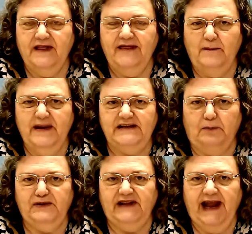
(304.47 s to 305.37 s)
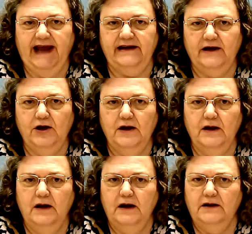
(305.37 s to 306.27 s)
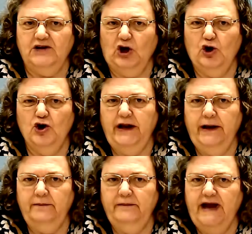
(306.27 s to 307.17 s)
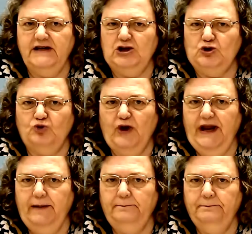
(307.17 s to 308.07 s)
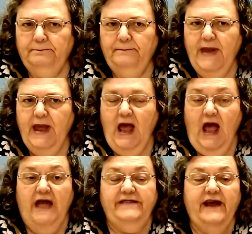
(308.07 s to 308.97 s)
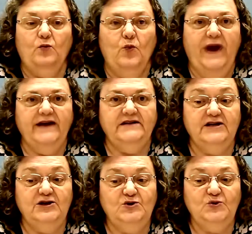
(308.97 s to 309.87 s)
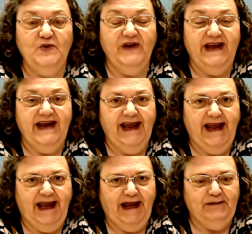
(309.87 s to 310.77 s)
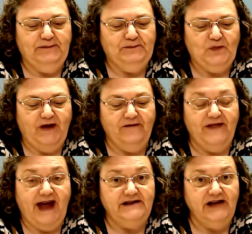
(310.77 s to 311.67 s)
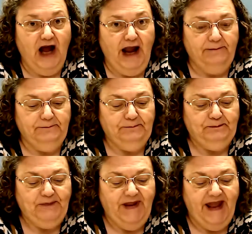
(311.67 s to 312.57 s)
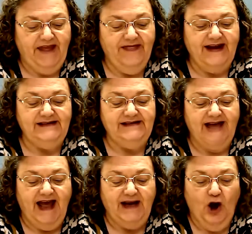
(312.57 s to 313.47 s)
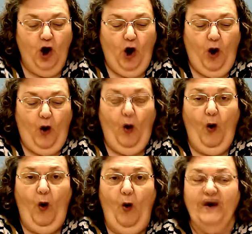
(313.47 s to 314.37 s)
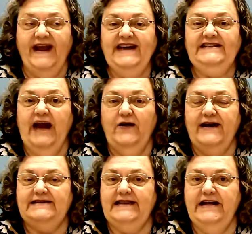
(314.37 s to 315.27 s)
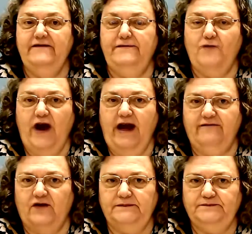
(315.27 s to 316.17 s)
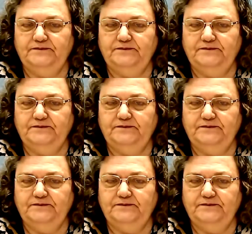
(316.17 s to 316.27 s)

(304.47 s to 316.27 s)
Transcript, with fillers: that means a plan, to hurt him and destroy him. They went to the king at that time and they said, Oh, King Darius, live forever.